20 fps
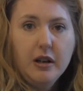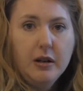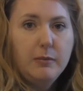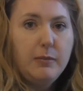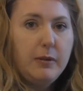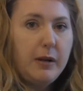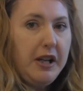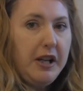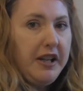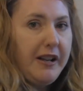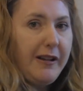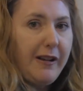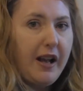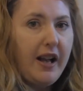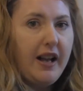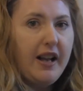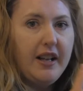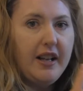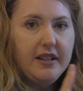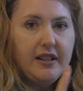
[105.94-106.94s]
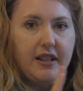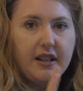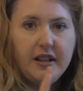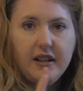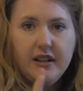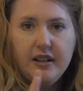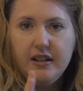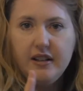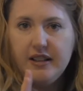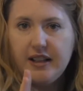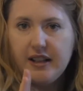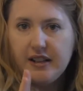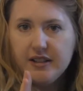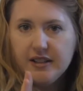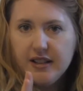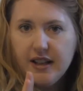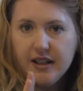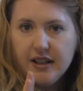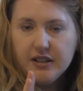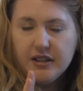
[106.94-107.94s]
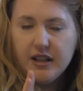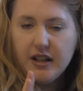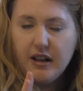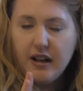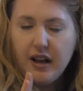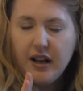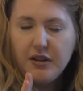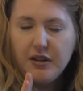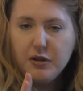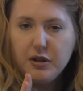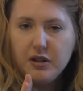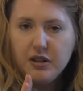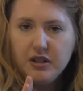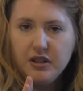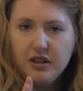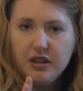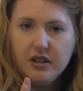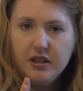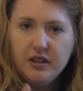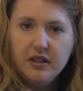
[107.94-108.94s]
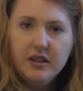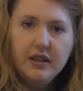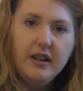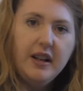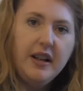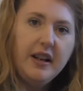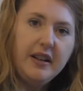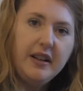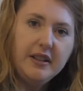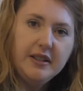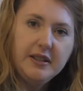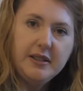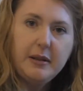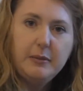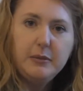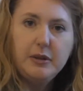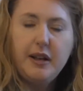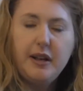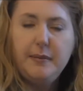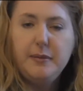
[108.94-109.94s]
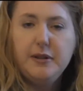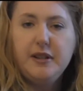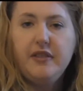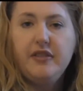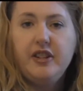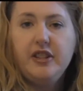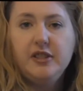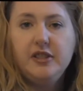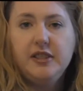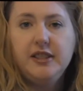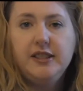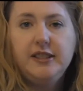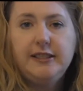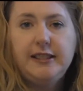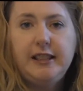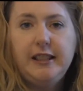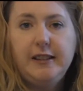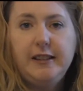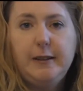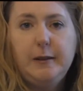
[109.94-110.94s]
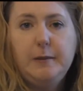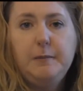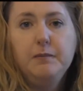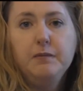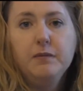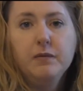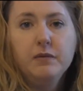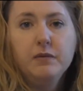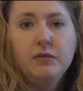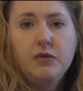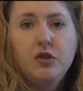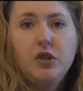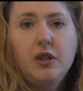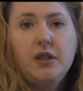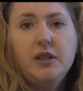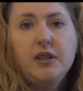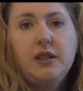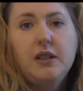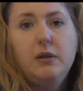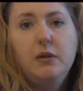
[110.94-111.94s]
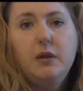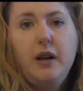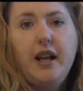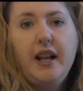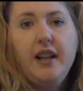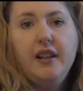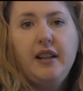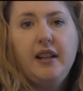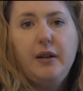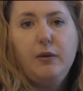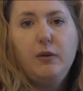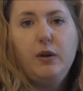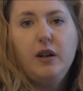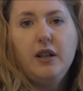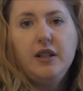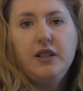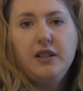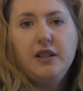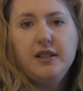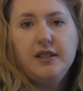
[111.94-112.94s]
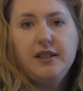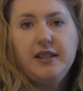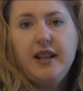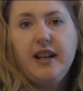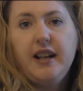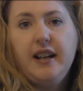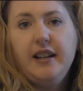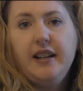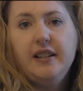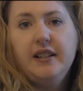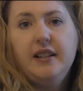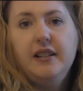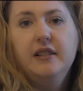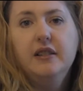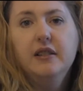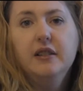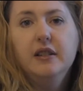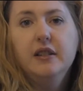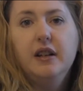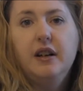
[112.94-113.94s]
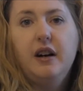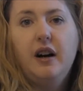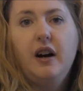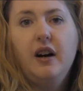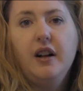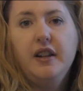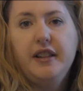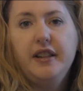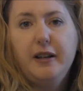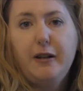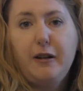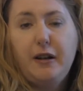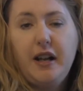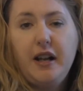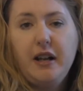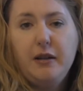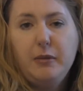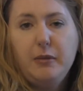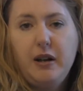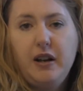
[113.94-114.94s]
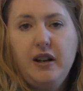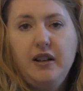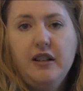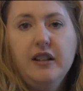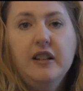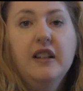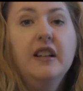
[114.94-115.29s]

bring your head in an exact direction and sometimes even tilted just the way they want to see it on their camera.